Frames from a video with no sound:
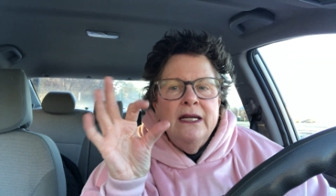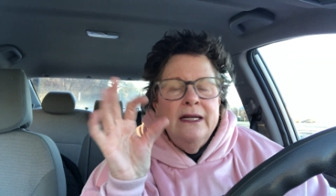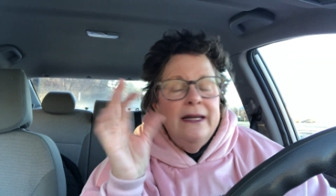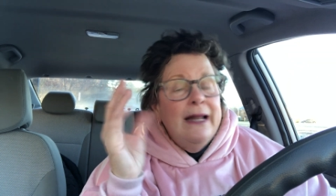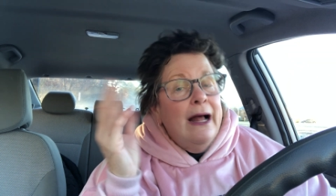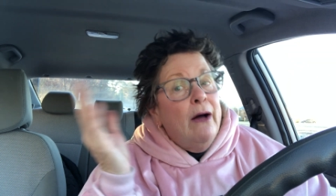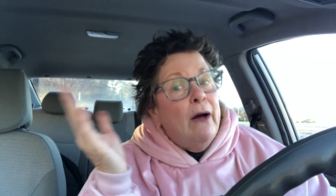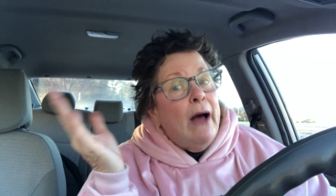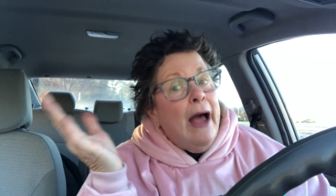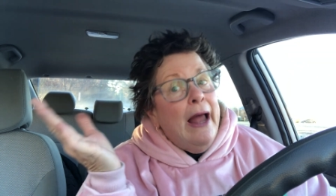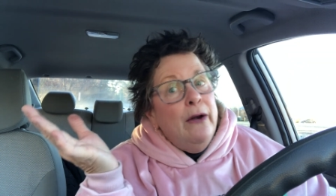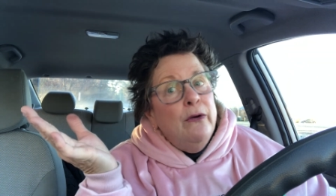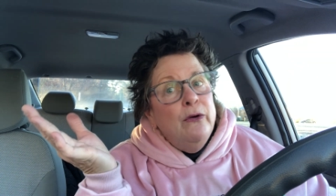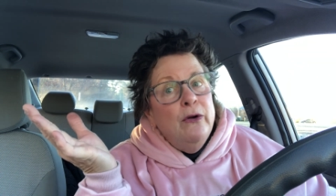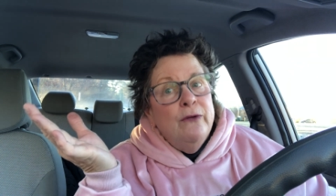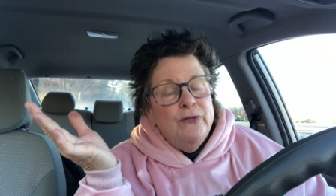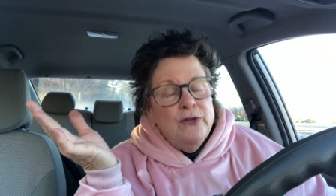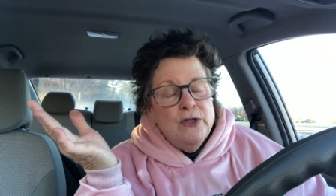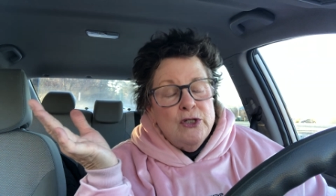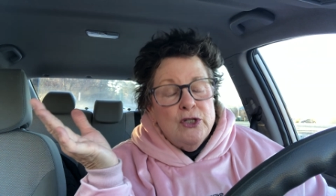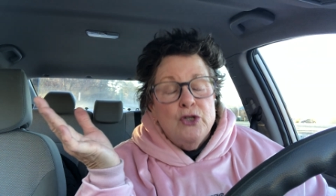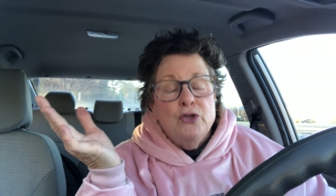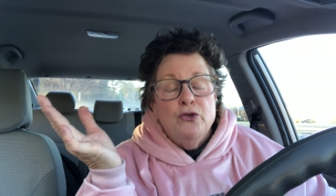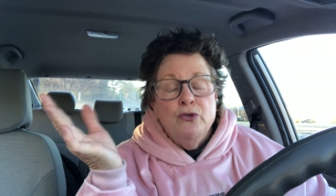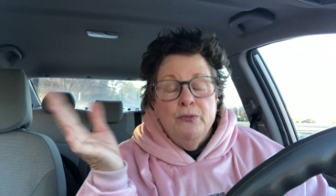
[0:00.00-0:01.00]
Now, I don't know if
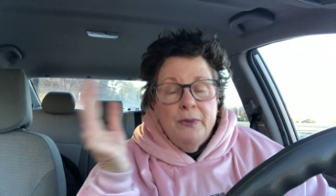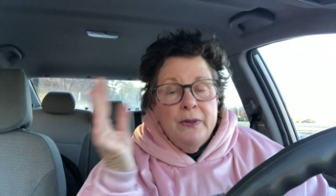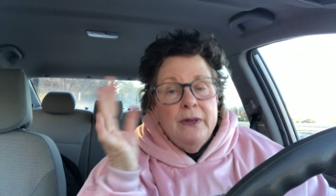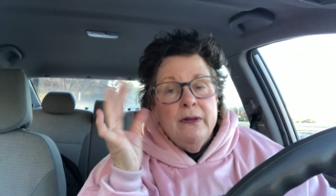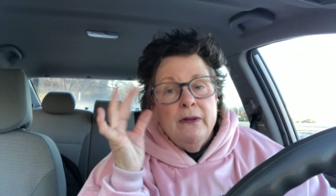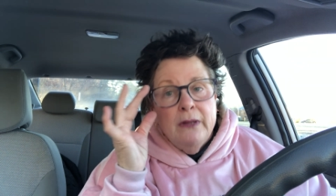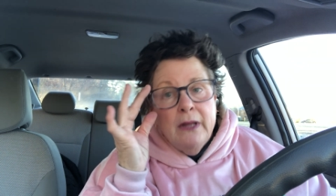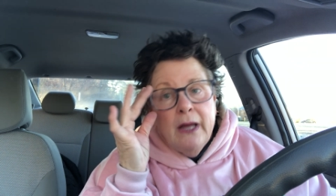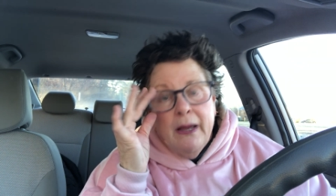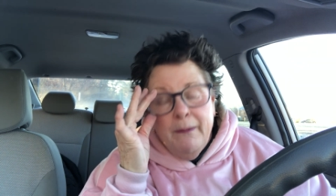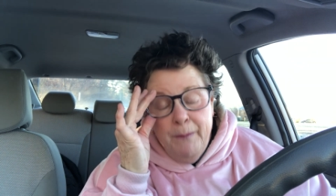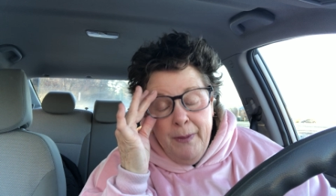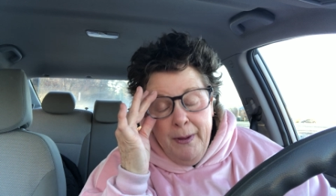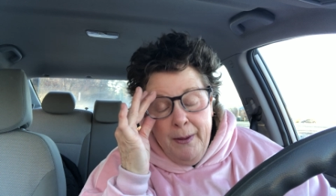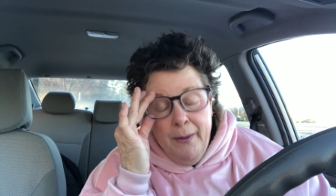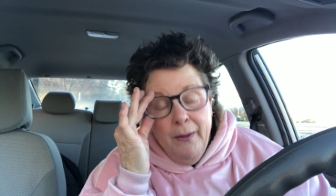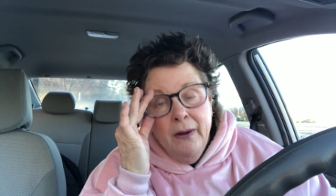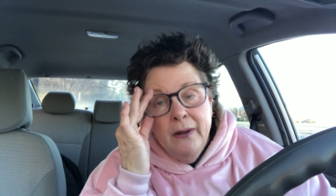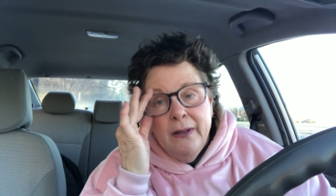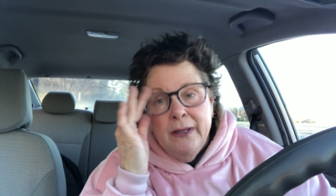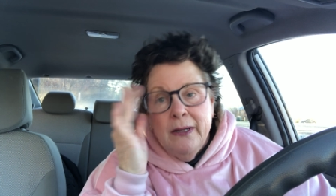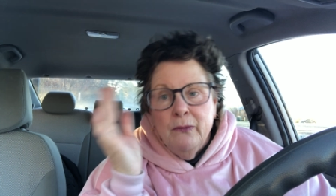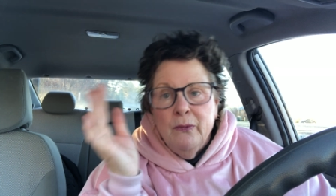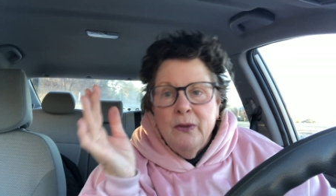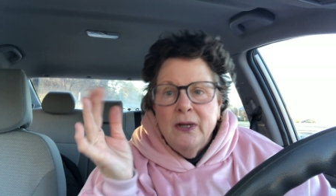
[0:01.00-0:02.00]
this is true, but
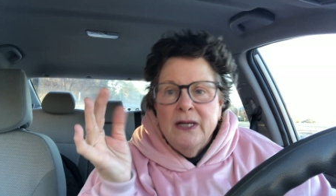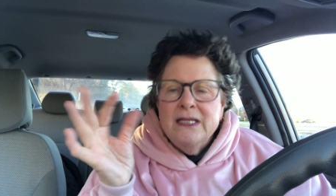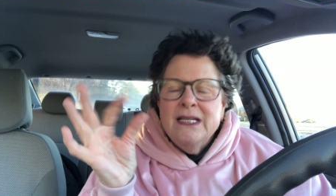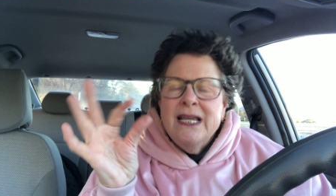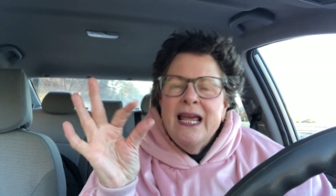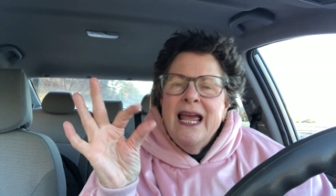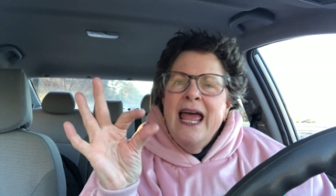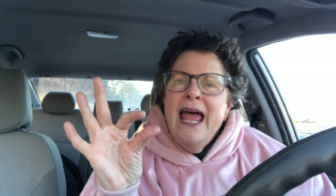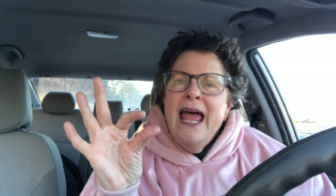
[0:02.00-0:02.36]
apparently it was.